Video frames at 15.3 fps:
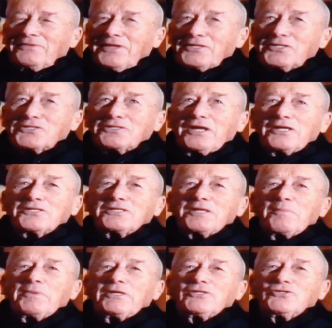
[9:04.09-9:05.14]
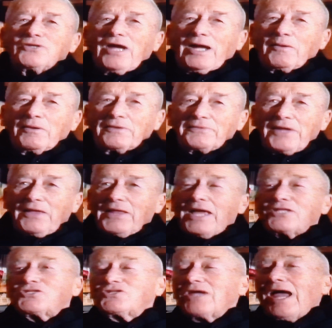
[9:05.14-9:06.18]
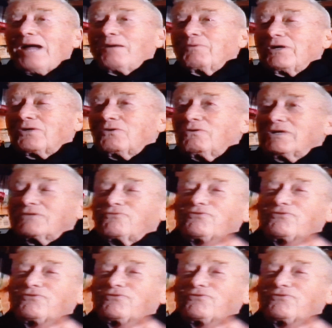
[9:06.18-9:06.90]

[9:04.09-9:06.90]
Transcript: decided to send me a Jaguar. Now that Jaguar cost